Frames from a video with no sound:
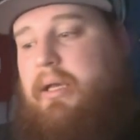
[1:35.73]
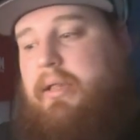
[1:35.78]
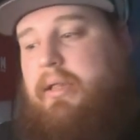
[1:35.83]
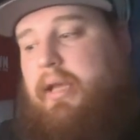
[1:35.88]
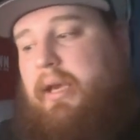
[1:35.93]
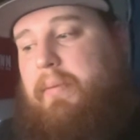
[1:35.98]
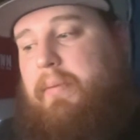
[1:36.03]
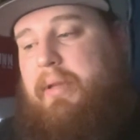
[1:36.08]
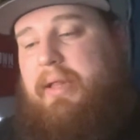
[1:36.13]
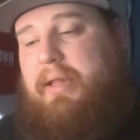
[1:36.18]

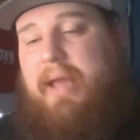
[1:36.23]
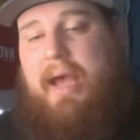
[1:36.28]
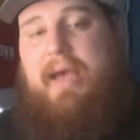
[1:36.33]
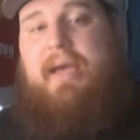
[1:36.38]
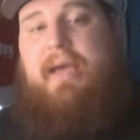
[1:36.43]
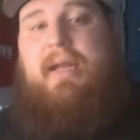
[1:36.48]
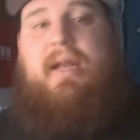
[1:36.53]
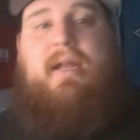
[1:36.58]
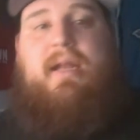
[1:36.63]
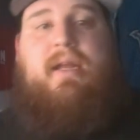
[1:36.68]

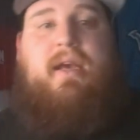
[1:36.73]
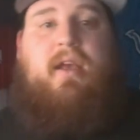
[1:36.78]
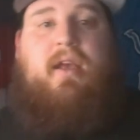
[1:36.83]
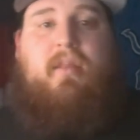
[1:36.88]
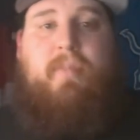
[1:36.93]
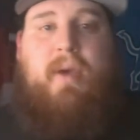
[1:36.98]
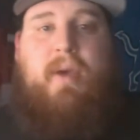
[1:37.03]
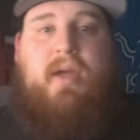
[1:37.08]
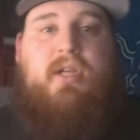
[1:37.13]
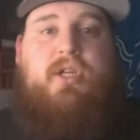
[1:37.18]
taken in the
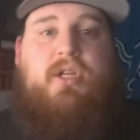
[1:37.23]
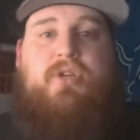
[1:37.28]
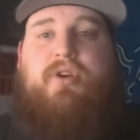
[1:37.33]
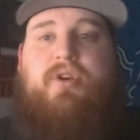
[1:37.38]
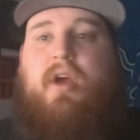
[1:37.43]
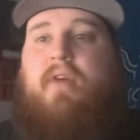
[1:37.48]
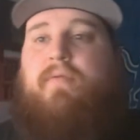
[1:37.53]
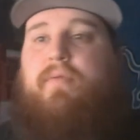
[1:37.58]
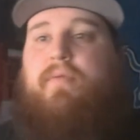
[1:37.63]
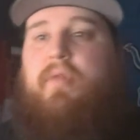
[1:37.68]
expansion
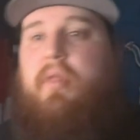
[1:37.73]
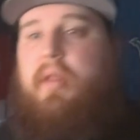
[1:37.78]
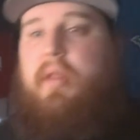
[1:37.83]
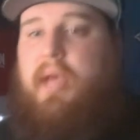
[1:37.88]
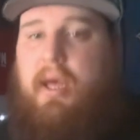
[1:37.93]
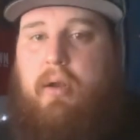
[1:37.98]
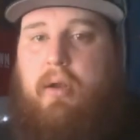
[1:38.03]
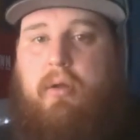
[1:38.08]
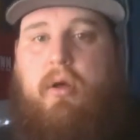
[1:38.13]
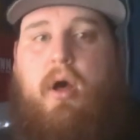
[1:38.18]
draft with
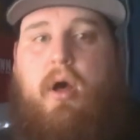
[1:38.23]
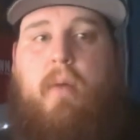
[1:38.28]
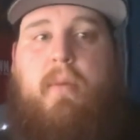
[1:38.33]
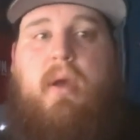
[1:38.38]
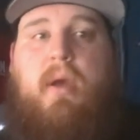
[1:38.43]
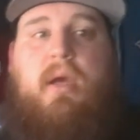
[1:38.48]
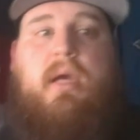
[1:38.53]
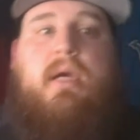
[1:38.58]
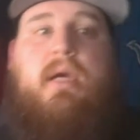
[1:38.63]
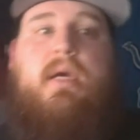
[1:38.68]
Seattle
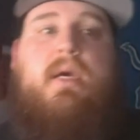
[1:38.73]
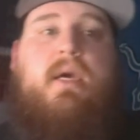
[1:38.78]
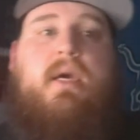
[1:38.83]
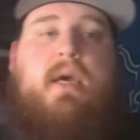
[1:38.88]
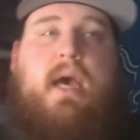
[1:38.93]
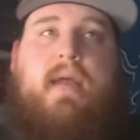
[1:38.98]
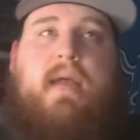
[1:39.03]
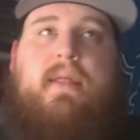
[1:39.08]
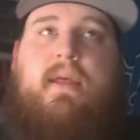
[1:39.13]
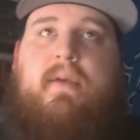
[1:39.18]
coming.
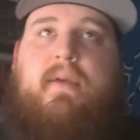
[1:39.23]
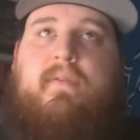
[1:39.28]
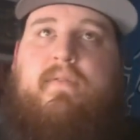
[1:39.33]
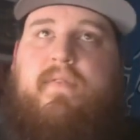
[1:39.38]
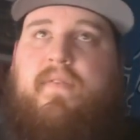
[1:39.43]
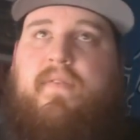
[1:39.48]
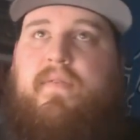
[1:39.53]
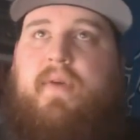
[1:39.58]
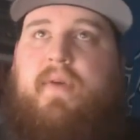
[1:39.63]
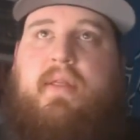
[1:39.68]
I think
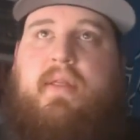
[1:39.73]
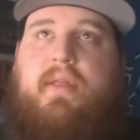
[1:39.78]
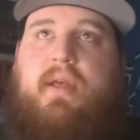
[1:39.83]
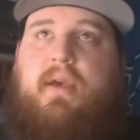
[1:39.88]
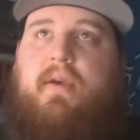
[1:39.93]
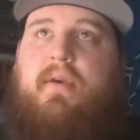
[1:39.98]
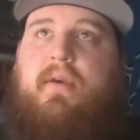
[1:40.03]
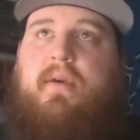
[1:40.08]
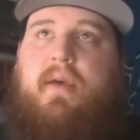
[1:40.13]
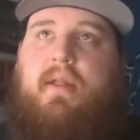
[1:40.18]

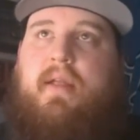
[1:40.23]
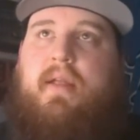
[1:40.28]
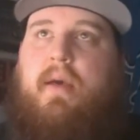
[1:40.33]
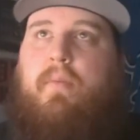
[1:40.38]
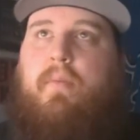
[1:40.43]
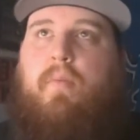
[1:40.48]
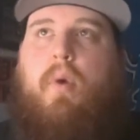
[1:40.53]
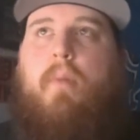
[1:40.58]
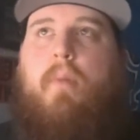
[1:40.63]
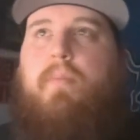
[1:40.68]
at
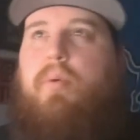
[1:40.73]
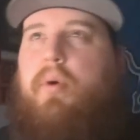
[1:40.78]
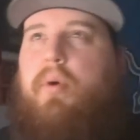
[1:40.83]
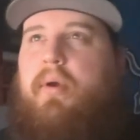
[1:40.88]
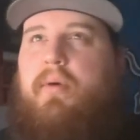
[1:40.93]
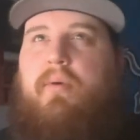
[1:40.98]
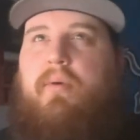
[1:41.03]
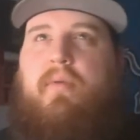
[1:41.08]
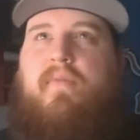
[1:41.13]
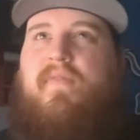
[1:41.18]
that one point
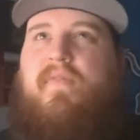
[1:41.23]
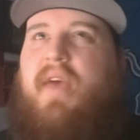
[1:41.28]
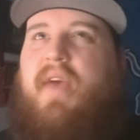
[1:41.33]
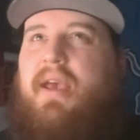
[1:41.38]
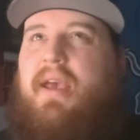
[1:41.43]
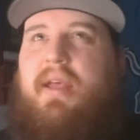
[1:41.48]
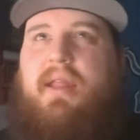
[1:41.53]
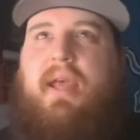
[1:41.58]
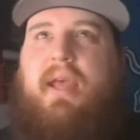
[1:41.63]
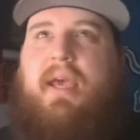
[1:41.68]
it was
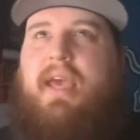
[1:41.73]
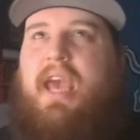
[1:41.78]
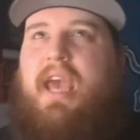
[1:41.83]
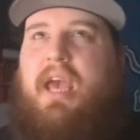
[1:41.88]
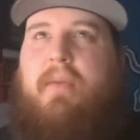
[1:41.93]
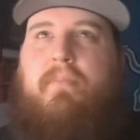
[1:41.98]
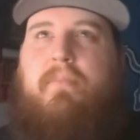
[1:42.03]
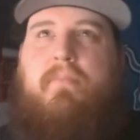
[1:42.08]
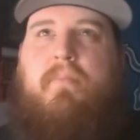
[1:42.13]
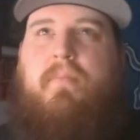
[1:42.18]
Vegas that
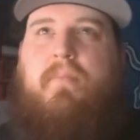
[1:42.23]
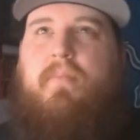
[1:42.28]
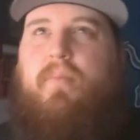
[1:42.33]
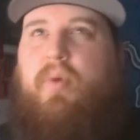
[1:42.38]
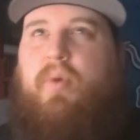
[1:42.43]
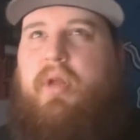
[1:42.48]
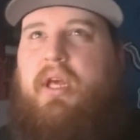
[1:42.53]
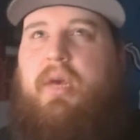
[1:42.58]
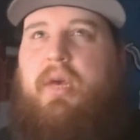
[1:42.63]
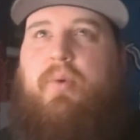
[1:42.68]
came
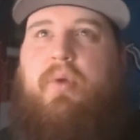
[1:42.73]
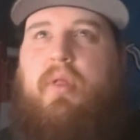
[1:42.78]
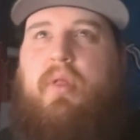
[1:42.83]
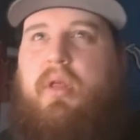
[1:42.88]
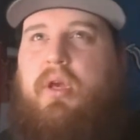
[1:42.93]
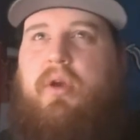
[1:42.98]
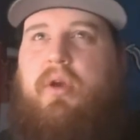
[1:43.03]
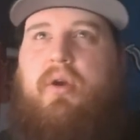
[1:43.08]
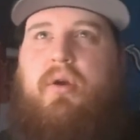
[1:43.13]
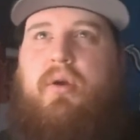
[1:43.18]
when he was
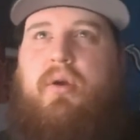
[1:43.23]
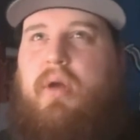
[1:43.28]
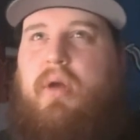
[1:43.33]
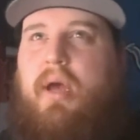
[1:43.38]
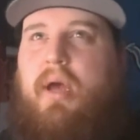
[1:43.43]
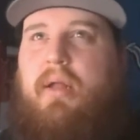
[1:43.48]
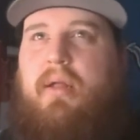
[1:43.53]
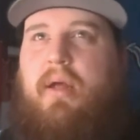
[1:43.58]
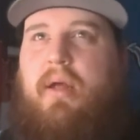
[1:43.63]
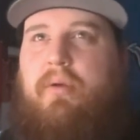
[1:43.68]
here.
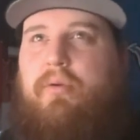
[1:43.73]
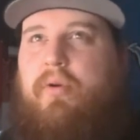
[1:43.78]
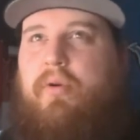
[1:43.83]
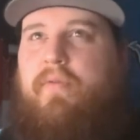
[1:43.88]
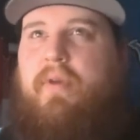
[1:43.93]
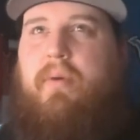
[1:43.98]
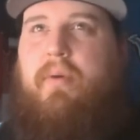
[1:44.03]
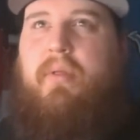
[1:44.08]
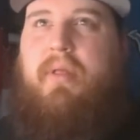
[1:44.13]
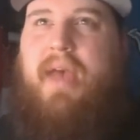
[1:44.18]
I don't know if
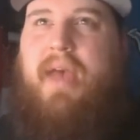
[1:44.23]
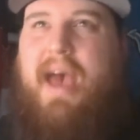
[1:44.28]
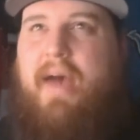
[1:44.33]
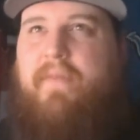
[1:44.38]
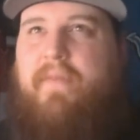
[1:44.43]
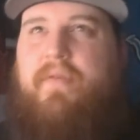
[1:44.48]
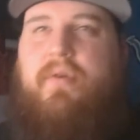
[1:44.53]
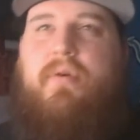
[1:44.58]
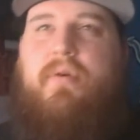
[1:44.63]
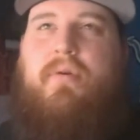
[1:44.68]
that was
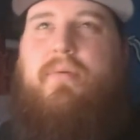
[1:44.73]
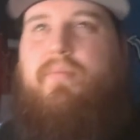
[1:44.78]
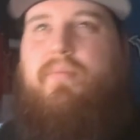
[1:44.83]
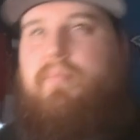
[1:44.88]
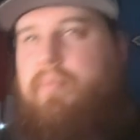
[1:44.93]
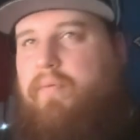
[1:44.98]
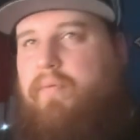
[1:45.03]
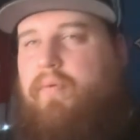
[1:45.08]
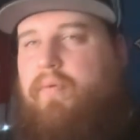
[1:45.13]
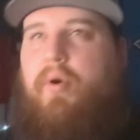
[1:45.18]
after or
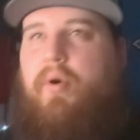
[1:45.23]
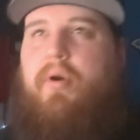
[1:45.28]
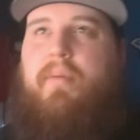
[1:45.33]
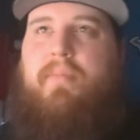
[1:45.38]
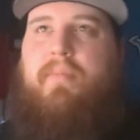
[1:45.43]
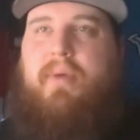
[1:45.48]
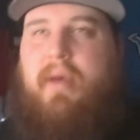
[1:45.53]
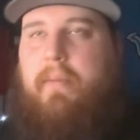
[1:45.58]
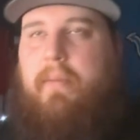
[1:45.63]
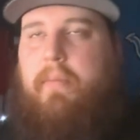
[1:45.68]
before.
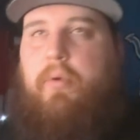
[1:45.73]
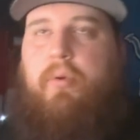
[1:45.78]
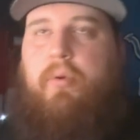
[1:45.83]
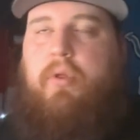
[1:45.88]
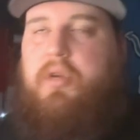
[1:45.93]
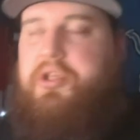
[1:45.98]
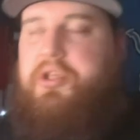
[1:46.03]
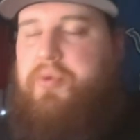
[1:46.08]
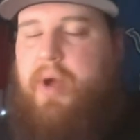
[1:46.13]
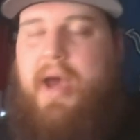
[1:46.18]
I'm
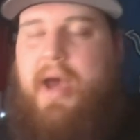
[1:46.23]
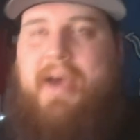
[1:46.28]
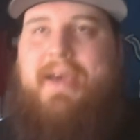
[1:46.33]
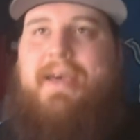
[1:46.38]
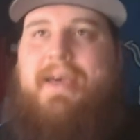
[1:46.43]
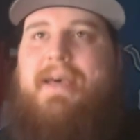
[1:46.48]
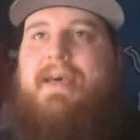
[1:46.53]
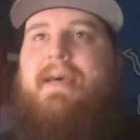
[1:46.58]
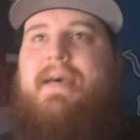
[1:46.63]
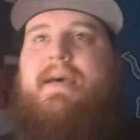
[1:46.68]
losing track.
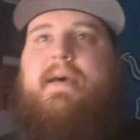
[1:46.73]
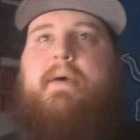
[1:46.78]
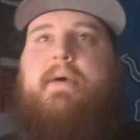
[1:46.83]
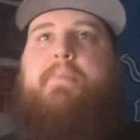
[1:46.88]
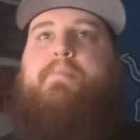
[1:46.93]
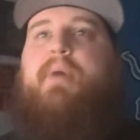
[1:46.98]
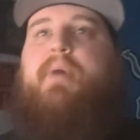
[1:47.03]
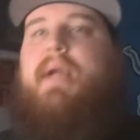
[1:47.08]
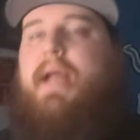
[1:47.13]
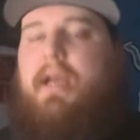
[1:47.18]

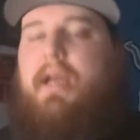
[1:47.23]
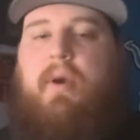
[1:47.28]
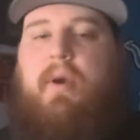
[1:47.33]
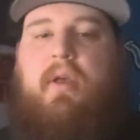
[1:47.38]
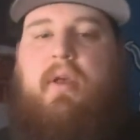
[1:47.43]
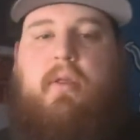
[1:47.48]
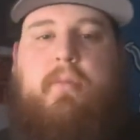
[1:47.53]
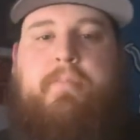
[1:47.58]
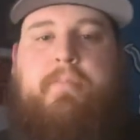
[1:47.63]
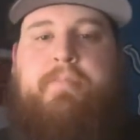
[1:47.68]
But
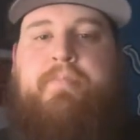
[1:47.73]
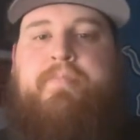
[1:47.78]
anyways,